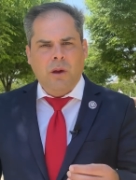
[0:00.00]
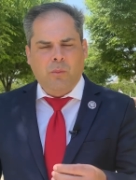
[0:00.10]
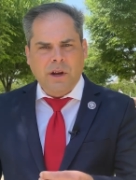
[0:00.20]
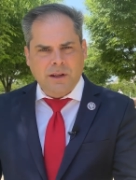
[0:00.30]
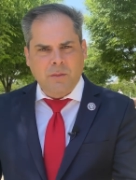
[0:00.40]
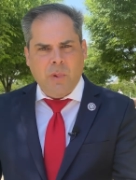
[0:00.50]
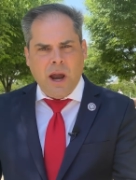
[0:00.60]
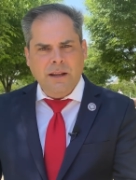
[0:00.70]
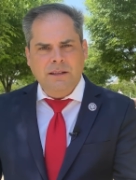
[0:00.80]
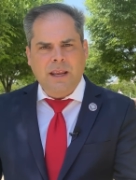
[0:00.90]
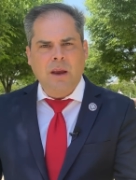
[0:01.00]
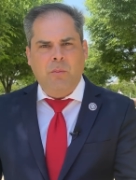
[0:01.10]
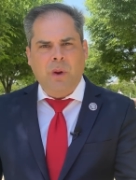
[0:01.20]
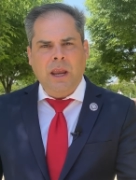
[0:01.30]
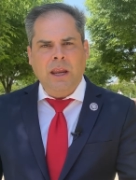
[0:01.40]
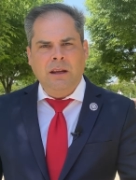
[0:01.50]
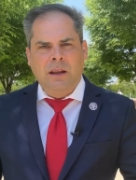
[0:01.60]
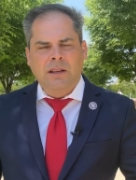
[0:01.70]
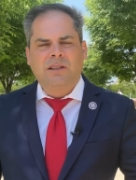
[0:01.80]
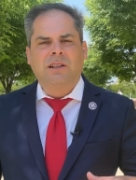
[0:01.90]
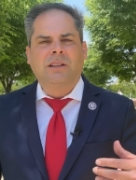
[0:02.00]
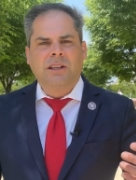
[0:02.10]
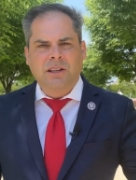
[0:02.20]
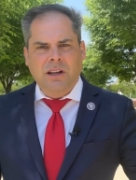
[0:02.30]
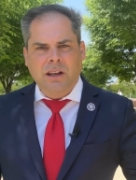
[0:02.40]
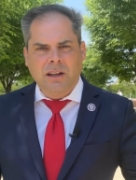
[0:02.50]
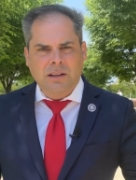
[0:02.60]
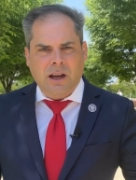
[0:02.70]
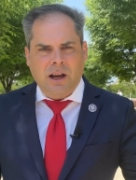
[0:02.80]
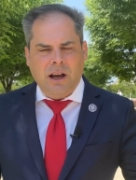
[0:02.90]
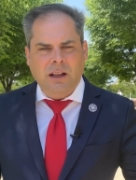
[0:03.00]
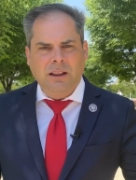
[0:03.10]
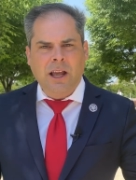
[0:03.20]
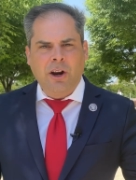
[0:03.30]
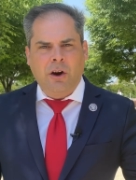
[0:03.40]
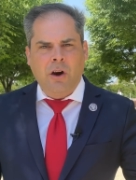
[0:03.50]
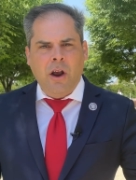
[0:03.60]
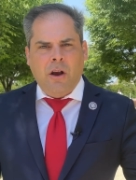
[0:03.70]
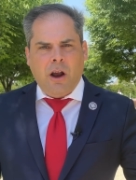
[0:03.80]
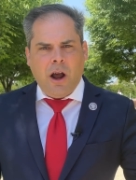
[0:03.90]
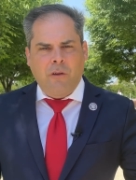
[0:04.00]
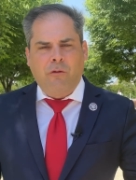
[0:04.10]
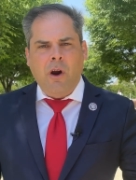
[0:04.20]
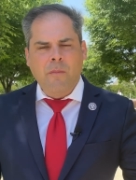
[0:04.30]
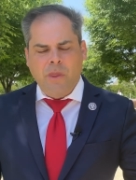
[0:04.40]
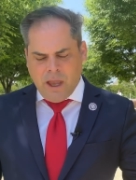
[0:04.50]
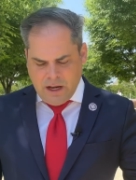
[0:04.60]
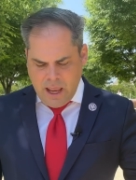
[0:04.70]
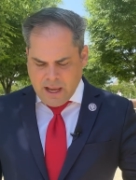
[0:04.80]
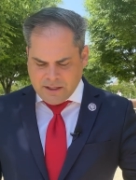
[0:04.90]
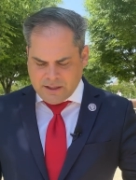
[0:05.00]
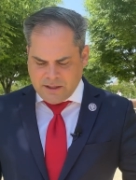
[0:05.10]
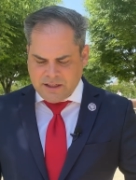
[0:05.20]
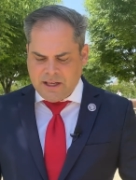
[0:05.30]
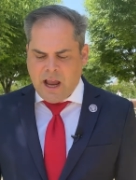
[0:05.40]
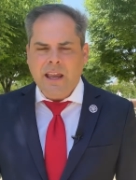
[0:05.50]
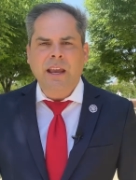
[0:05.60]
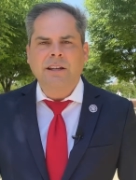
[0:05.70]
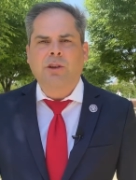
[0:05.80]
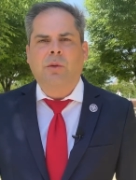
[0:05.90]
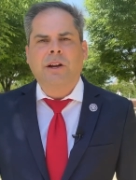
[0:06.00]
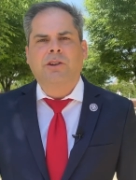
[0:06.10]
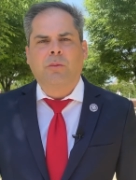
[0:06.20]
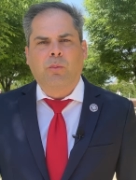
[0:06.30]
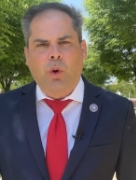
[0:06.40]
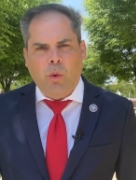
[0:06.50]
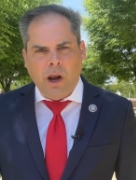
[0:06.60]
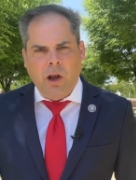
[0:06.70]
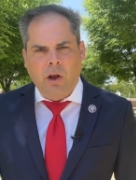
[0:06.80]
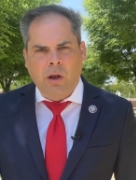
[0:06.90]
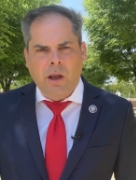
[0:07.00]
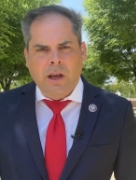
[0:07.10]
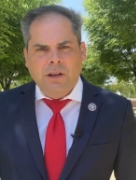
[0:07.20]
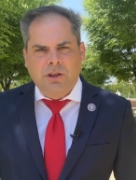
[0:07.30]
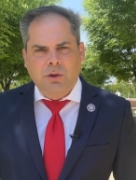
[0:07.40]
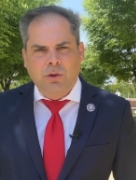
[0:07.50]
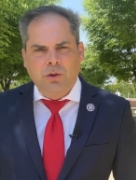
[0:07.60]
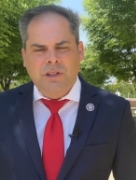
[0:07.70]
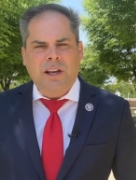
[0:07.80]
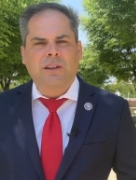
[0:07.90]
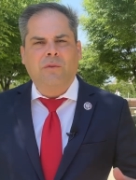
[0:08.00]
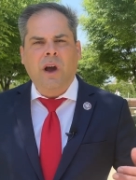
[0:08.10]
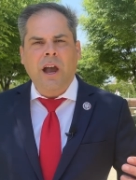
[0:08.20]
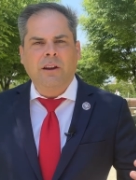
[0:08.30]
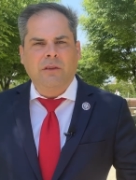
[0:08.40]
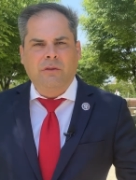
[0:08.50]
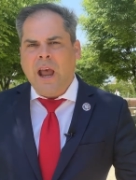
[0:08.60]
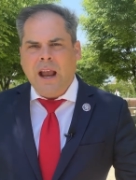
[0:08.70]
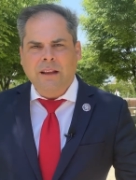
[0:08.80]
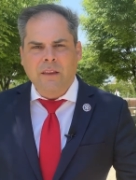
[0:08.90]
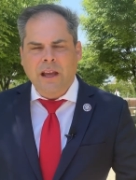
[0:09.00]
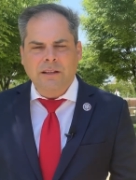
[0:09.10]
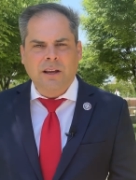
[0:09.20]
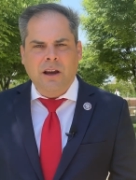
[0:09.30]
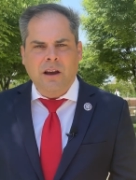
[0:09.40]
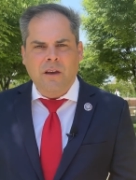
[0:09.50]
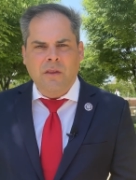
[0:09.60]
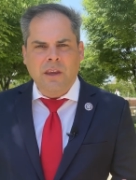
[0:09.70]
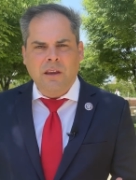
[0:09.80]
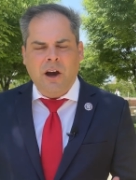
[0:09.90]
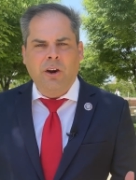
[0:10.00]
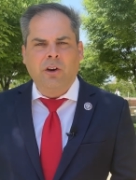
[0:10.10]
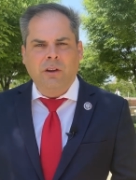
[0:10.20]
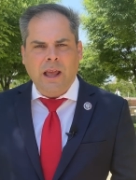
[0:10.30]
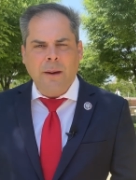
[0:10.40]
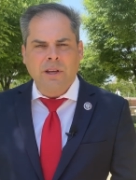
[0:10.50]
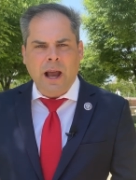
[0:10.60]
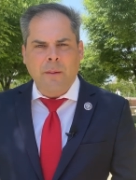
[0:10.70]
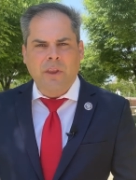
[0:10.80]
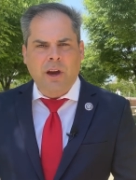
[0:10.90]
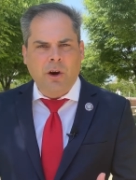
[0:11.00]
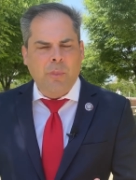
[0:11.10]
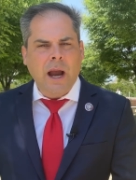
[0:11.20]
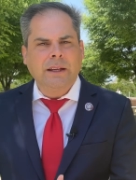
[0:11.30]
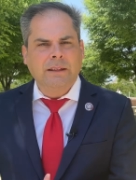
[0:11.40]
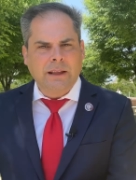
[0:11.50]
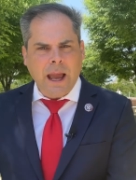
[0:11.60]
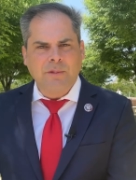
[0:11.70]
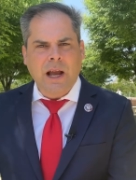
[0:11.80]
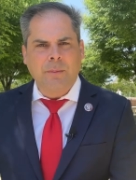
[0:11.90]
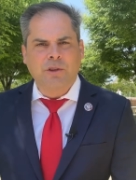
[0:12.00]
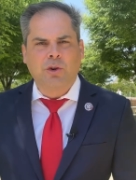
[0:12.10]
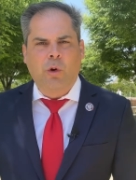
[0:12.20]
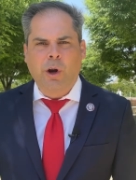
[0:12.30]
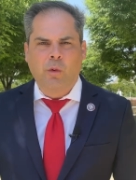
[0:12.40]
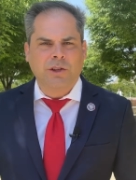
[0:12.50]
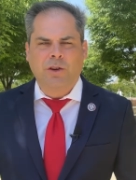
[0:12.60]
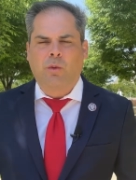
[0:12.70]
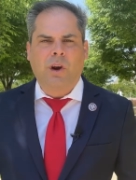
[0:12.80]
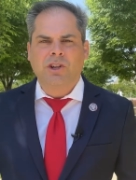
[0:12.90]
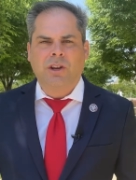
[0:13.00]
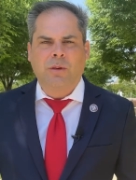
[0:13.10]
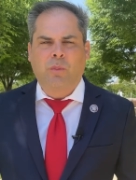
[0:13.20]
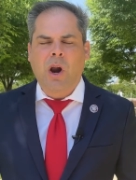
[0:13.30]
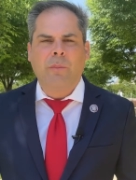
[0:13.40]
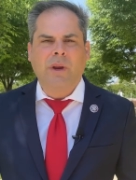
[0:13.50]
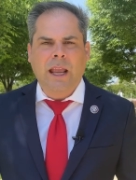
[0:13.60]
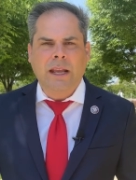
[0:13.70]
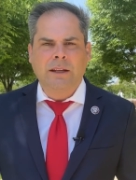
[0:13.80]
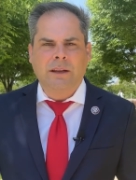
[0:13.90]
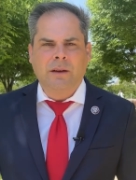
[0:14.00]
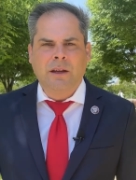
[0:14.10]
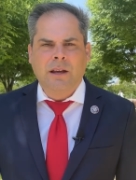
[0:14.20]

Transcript: President Biden's campaign solicited uh, a letter uh, from then ex CIA Director Morell to testify to the fact that uh, the Hunter laptop, the Hunter Biden laptop story was a Russia propaganda